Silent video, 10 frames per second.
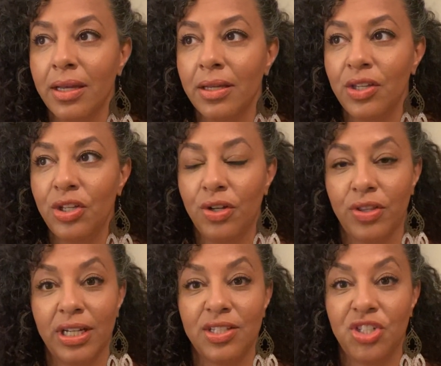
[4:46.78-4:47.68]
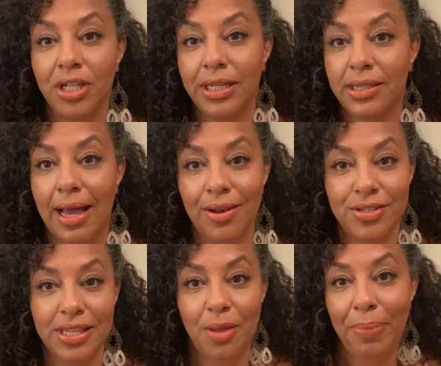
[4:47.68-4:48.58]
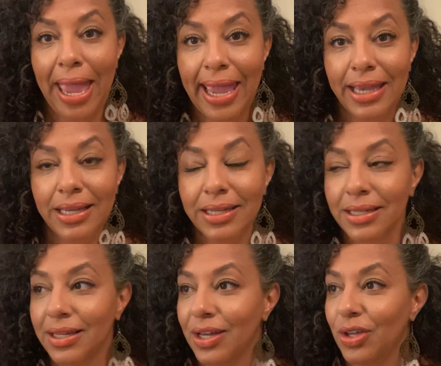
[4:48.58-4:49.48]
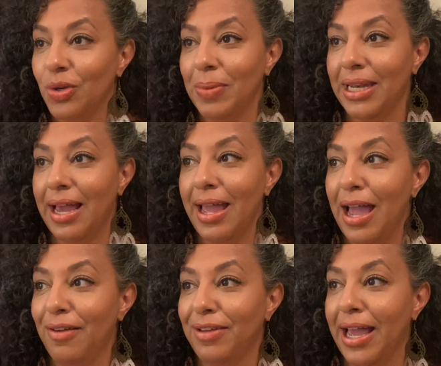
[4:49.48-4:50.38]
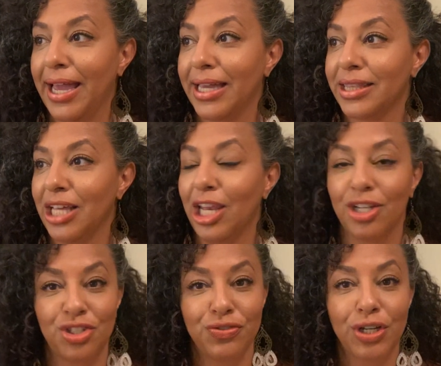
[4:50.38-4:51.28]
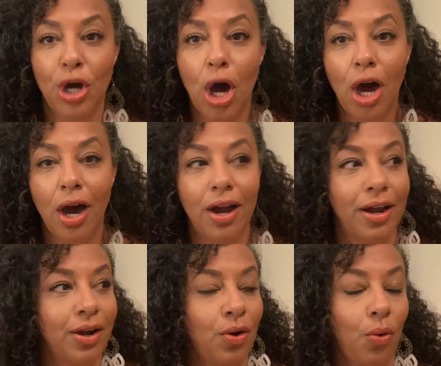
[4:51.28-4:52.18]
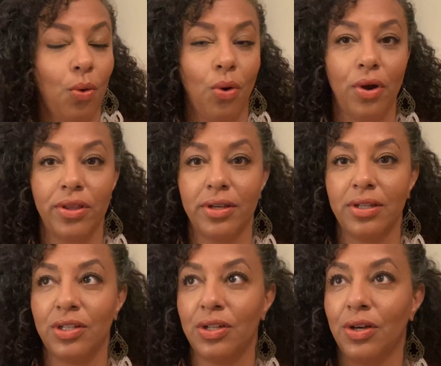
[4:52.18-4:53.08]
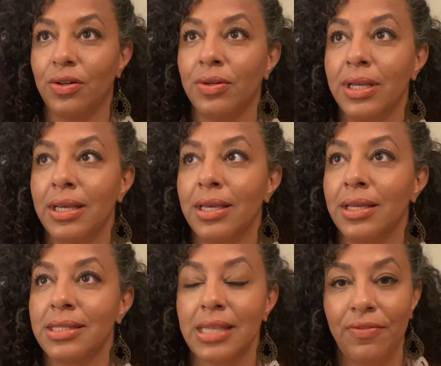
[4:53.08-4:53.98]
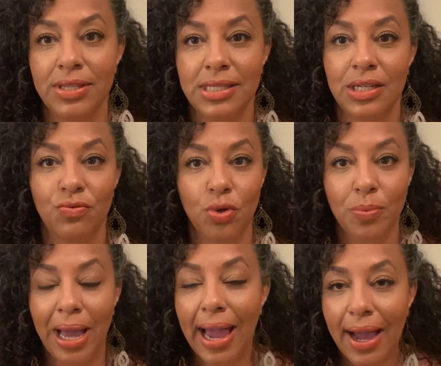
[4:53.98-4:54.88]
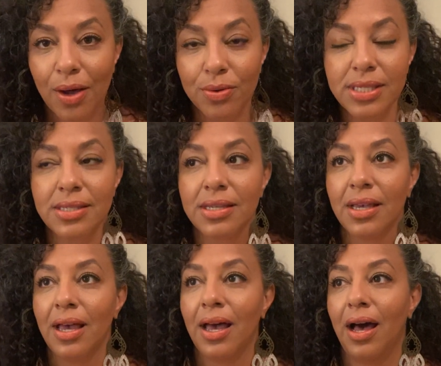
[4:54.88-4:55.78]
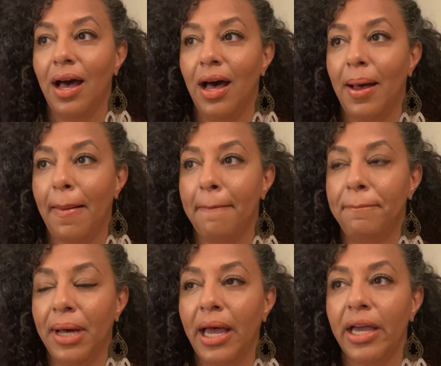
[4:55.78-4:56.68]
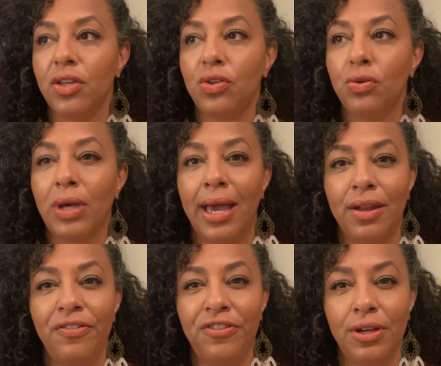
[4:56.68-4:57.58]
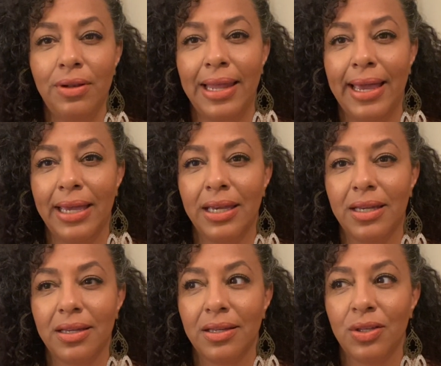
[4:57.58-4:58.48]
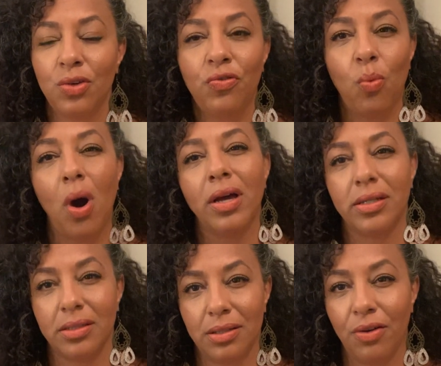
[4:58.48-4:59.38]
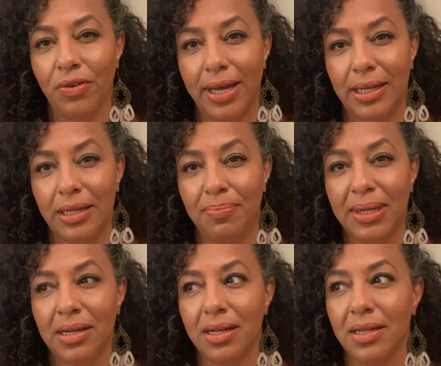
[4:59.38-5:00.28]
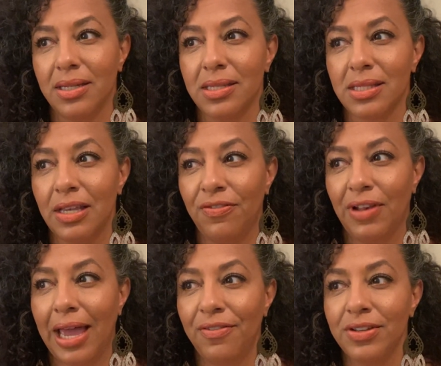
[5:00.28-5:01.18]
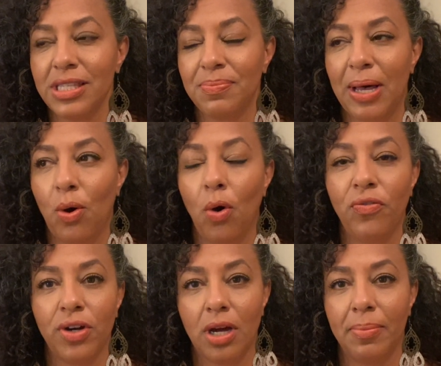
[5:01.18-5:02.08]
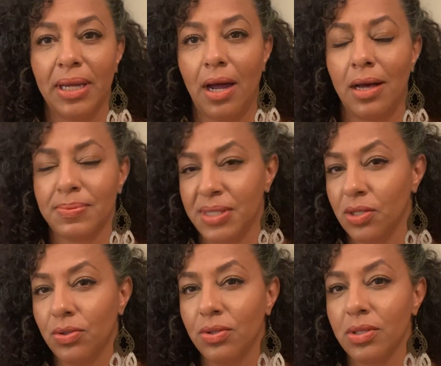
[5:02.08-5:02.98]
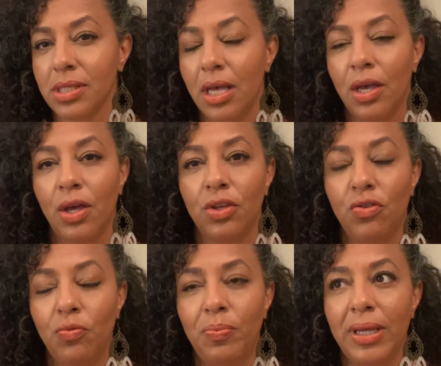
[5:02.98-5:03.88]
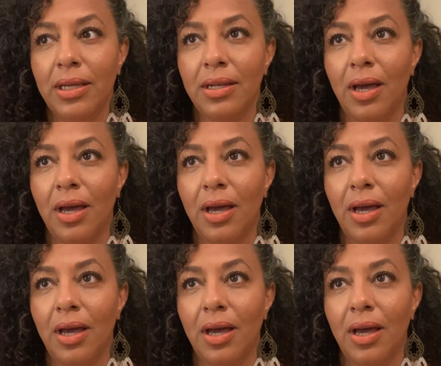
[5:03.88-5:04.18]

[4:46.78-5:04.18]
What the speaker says: you know, the gajillion dollars in the bank. You may not have like the luxury car or the, you know, 17-room house. But you kind of feel like you've won already, because if life is about overcoming obstacles, you've been